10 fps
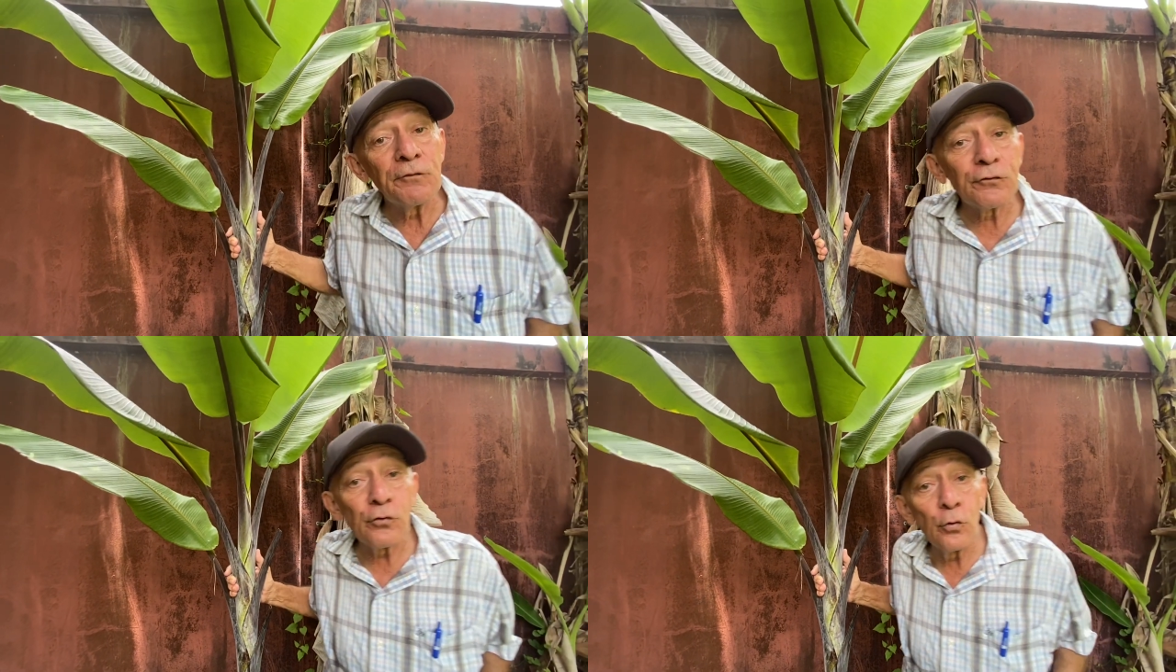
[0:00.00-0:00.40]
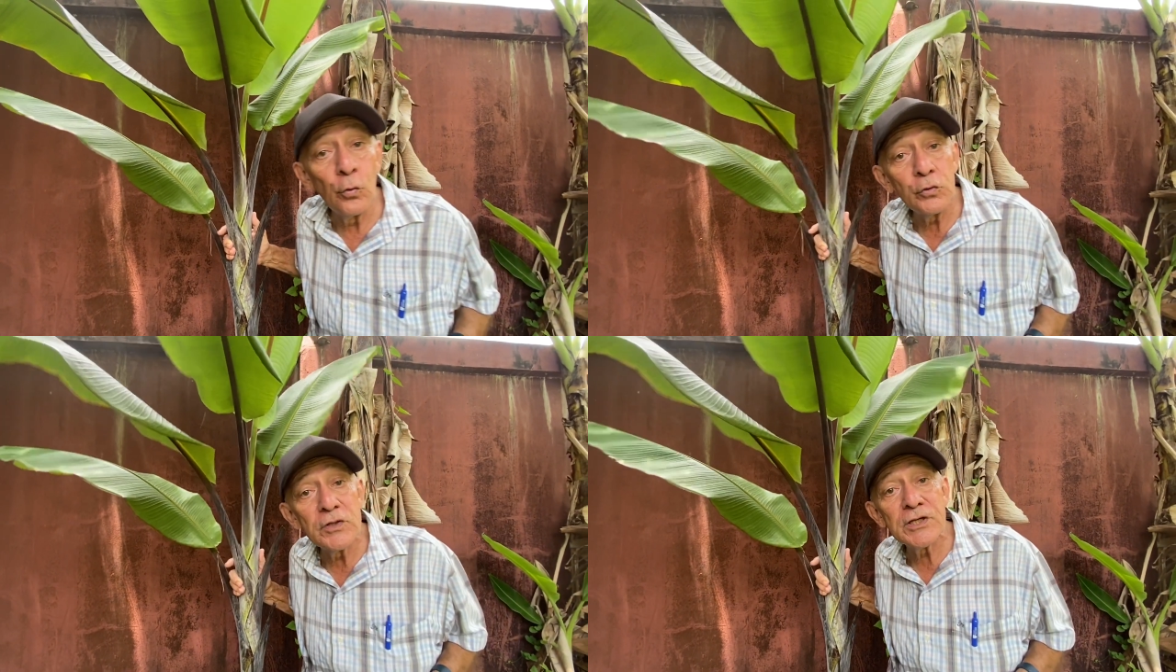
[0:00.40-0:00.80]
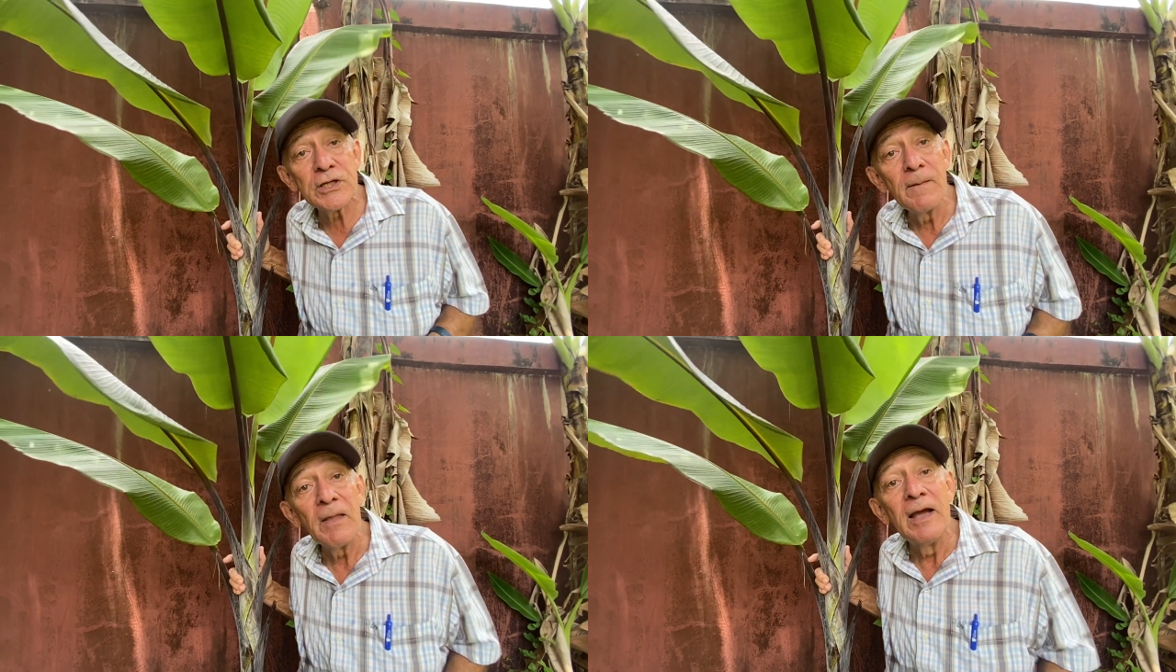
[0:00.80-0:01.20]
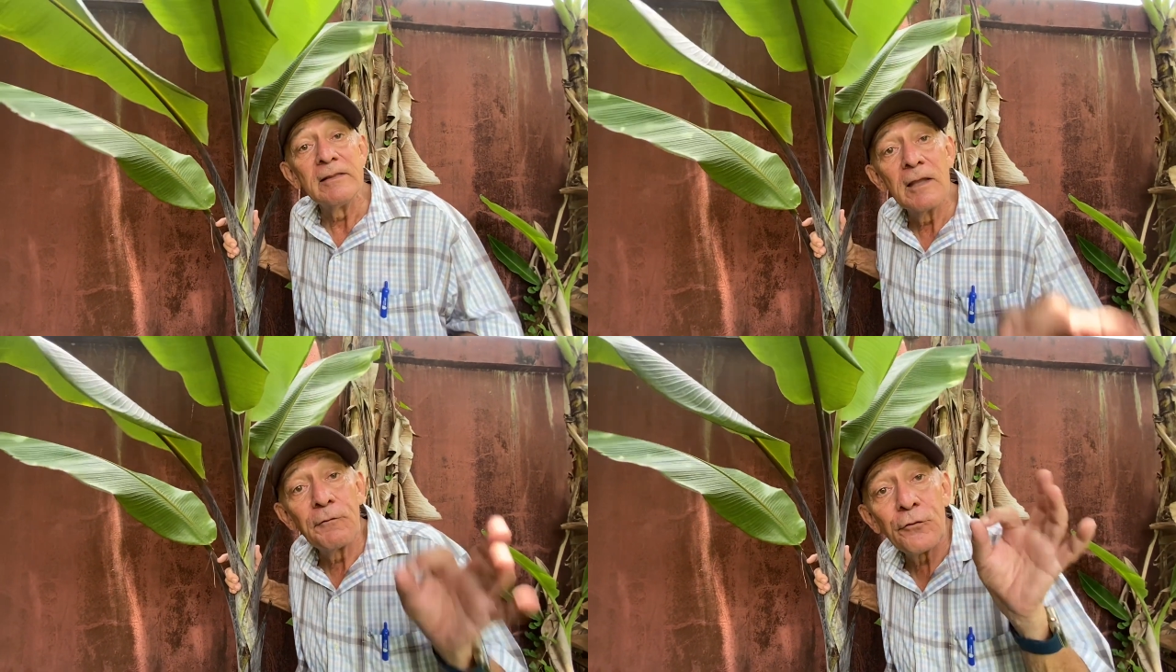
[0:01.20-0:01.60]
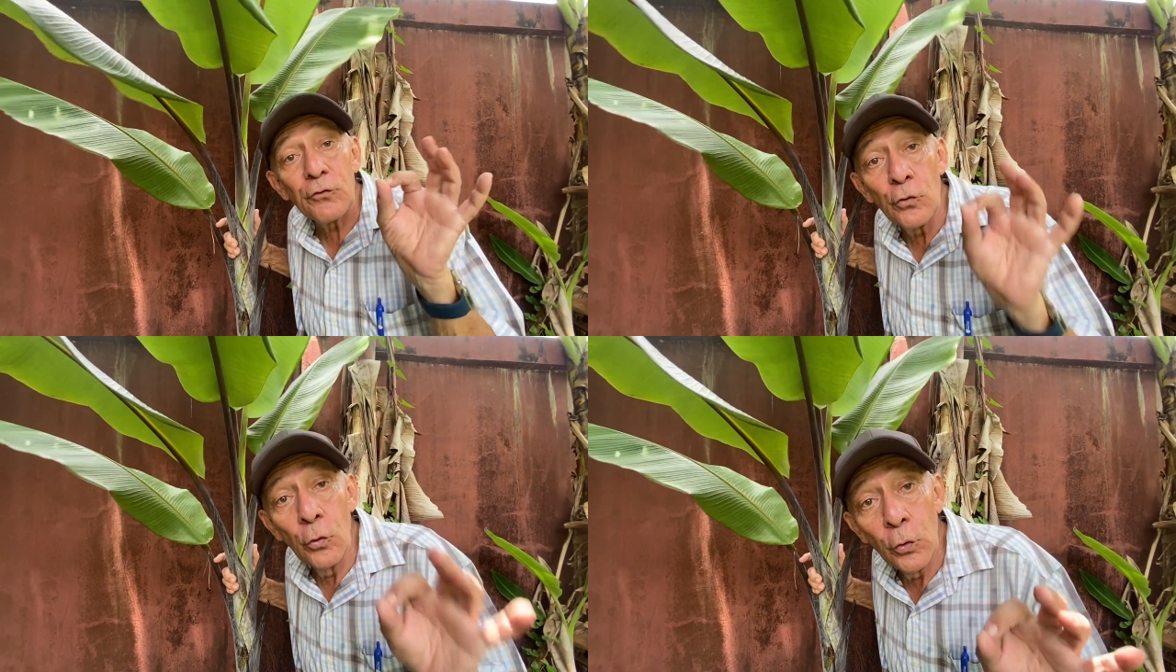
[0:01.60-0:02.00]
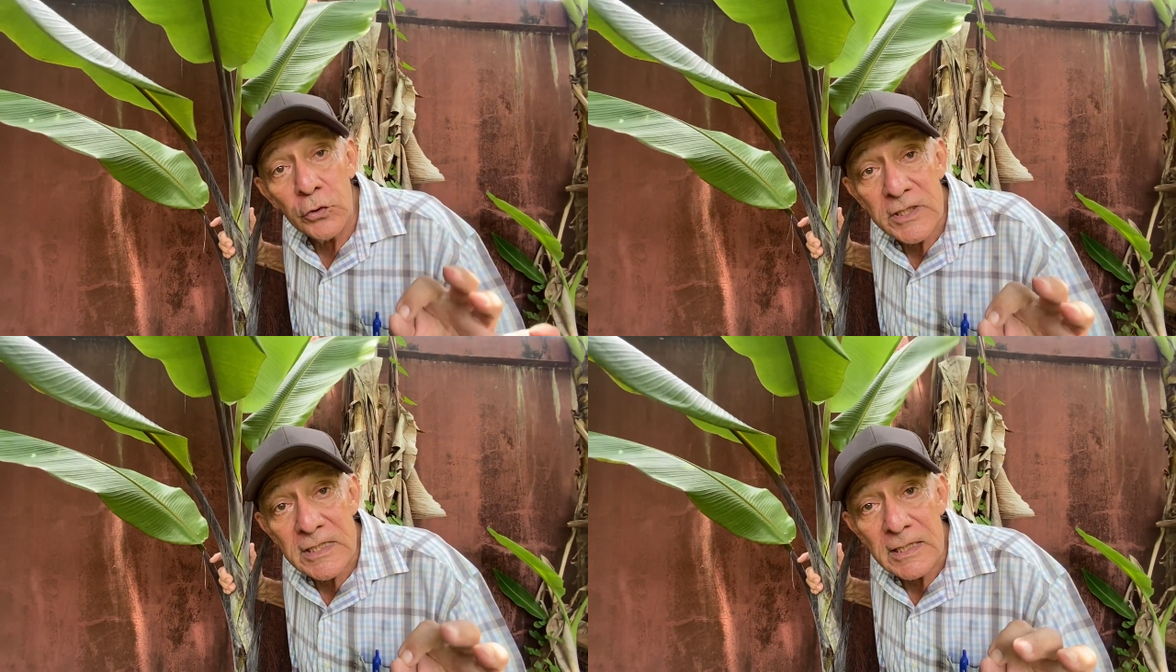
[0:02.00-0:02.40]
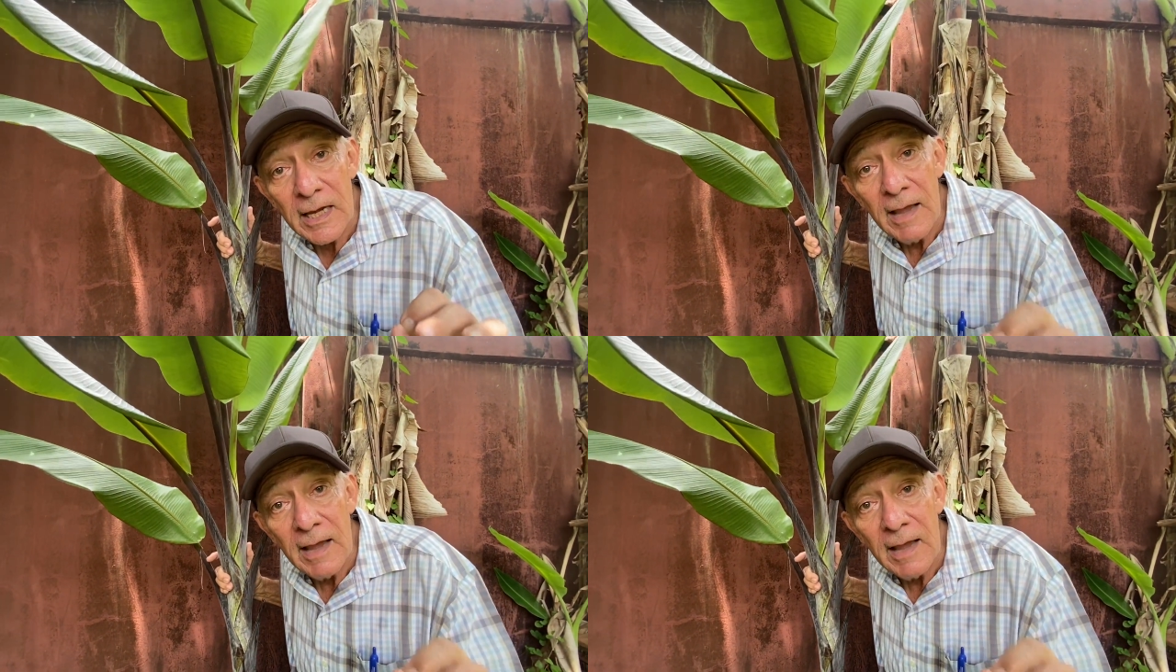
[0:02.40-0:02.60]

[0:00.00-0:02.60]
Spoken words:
fruits, the fruits,